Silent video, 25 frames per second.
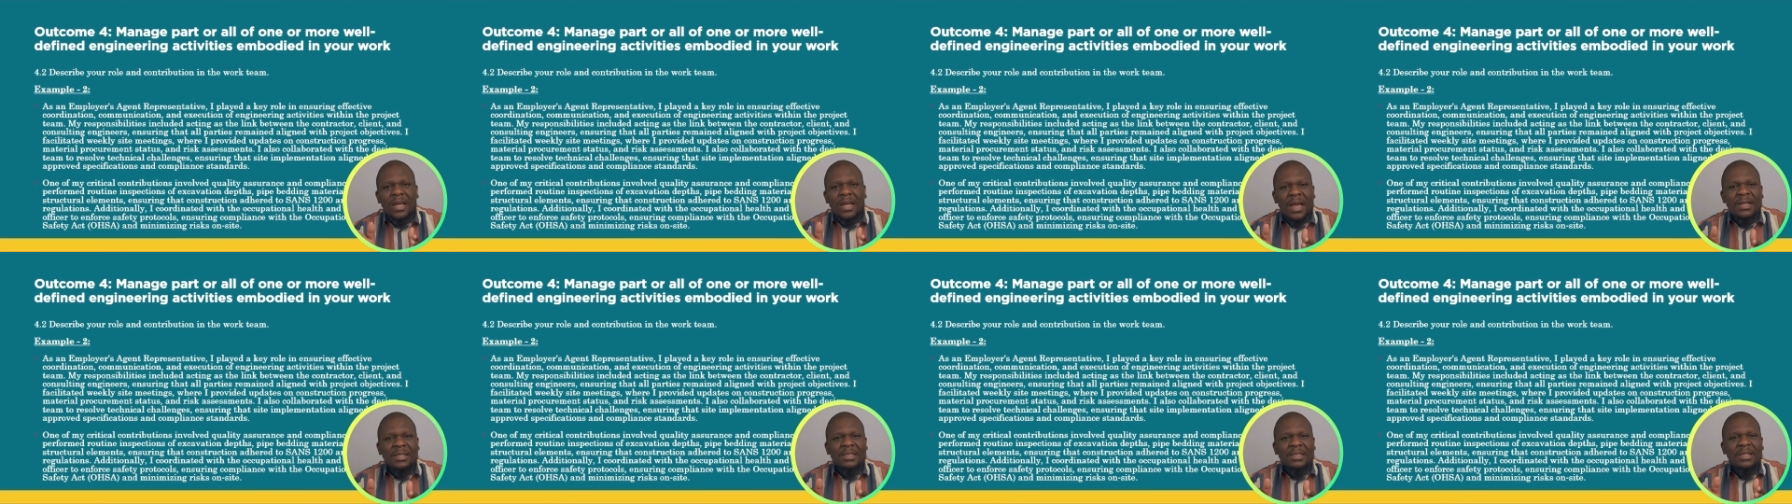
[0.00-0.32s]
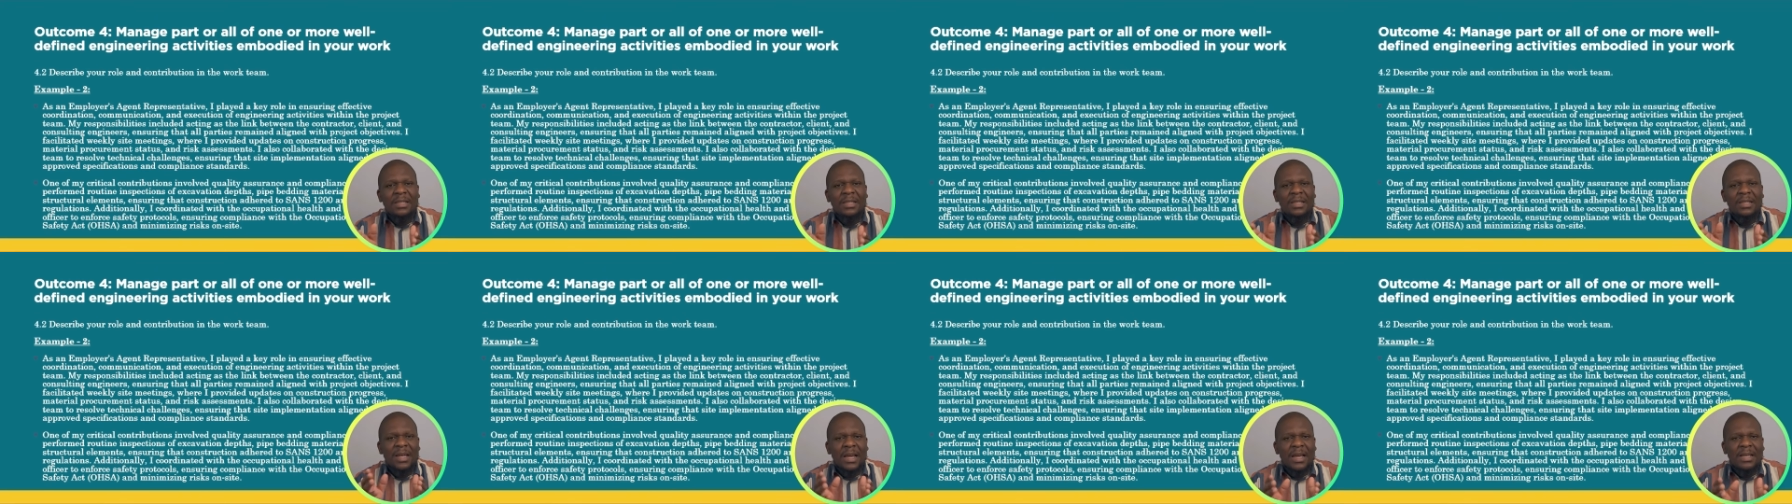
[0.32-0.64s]

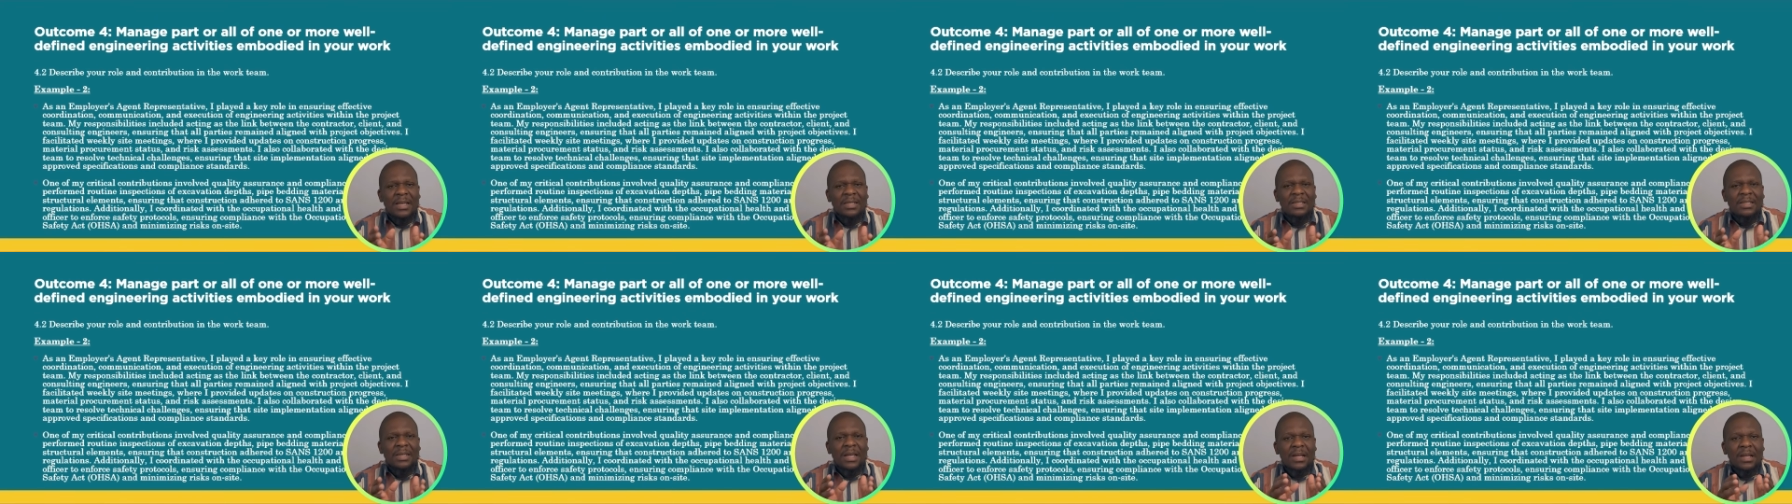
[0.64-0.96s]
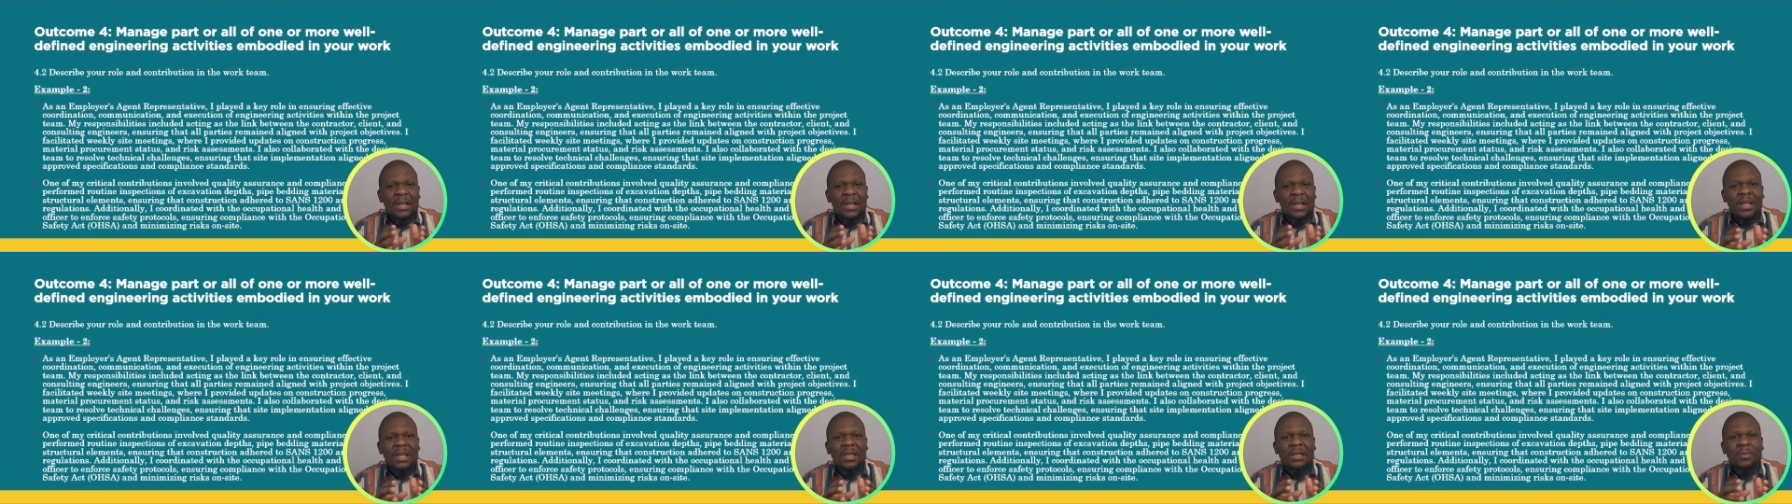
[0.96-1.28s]
acting as the
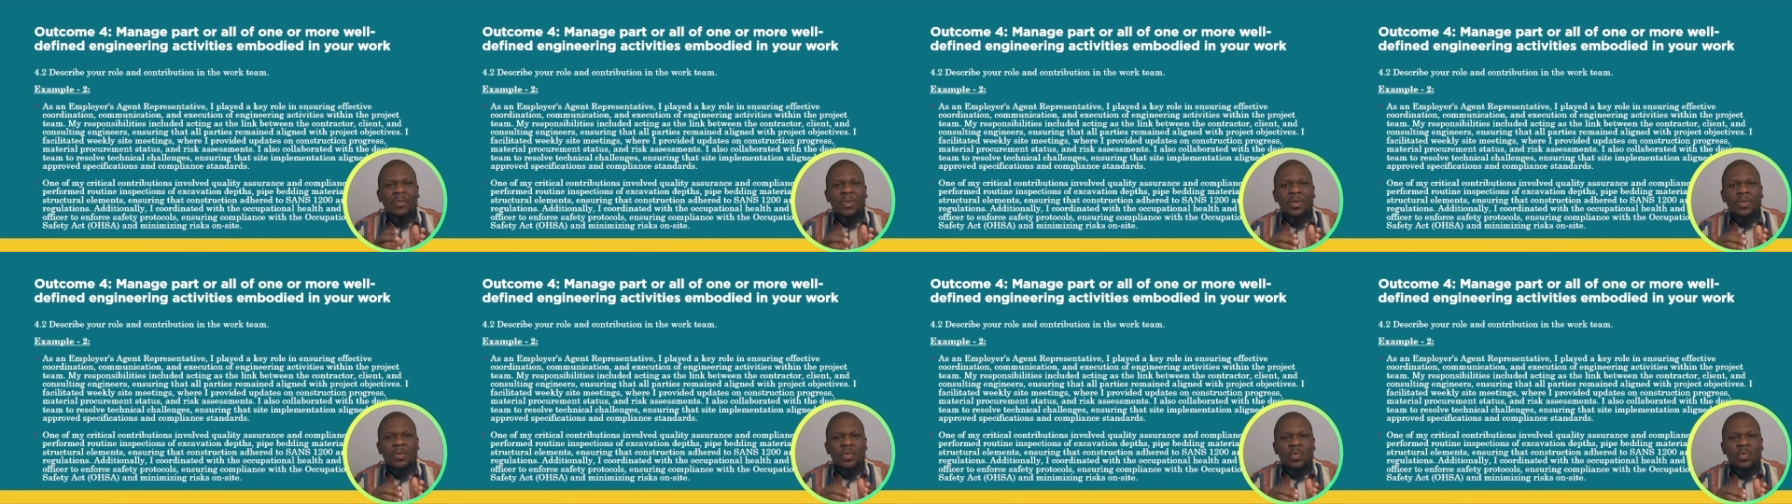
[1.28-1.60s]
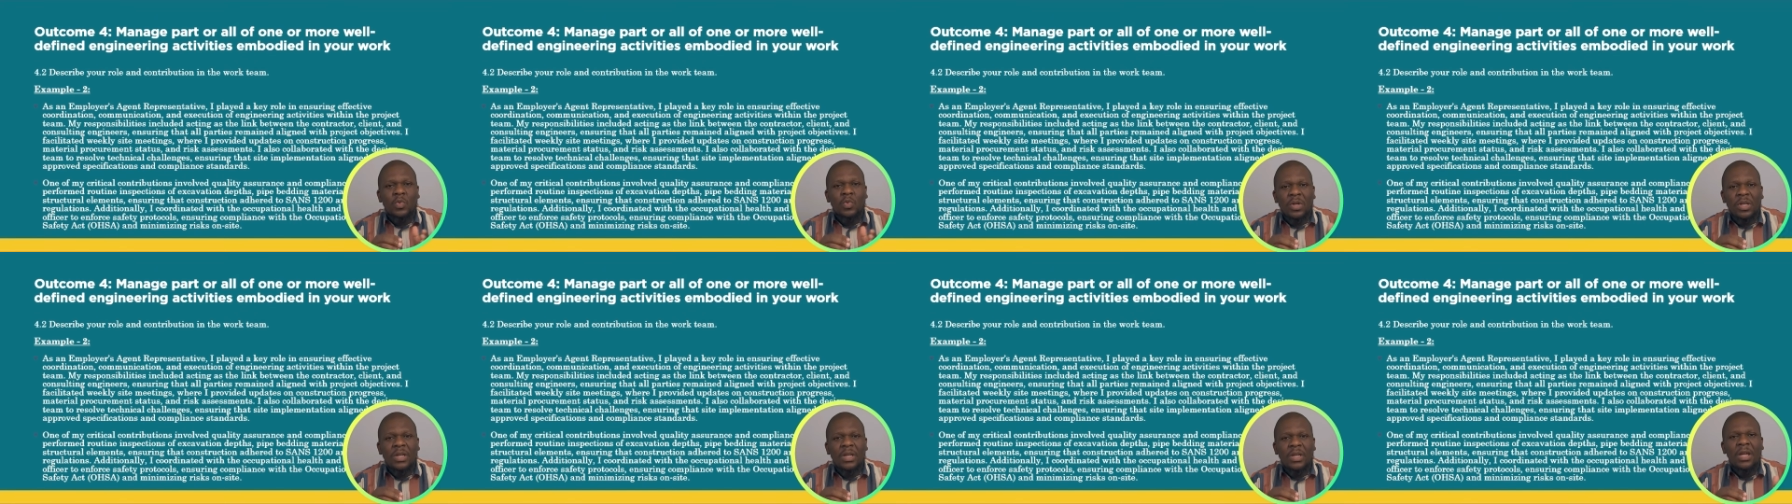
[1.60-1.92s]
link
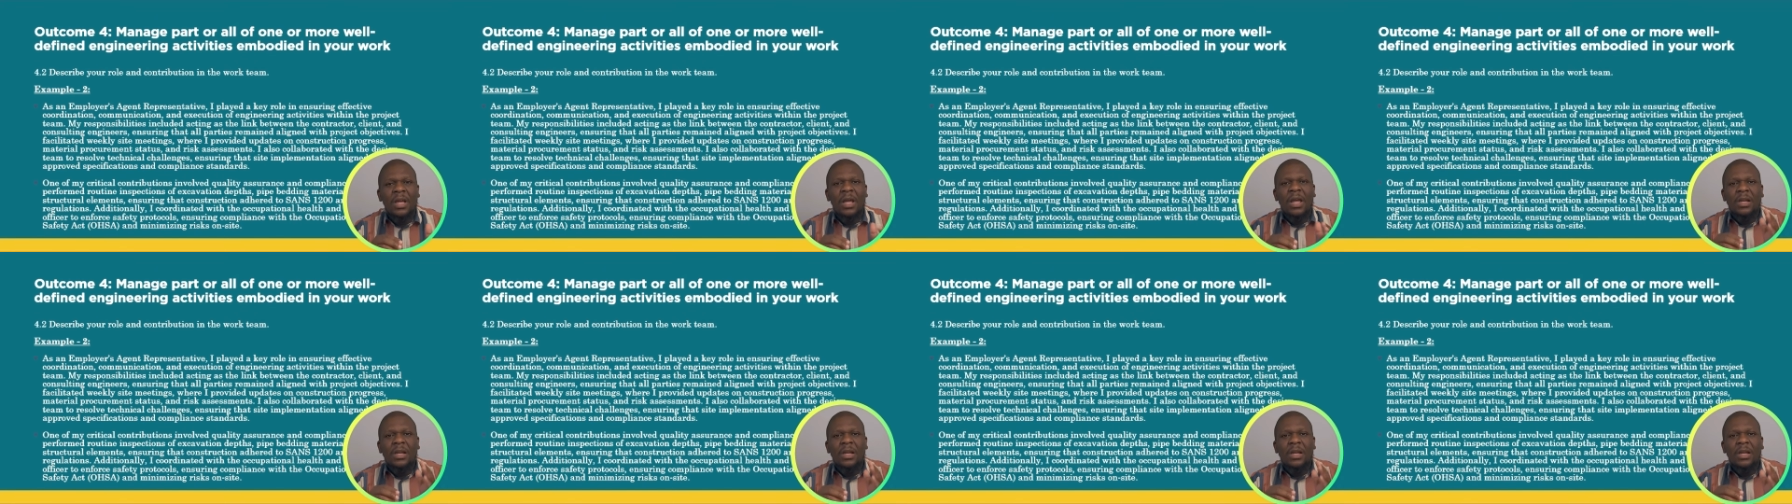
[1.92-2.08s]
between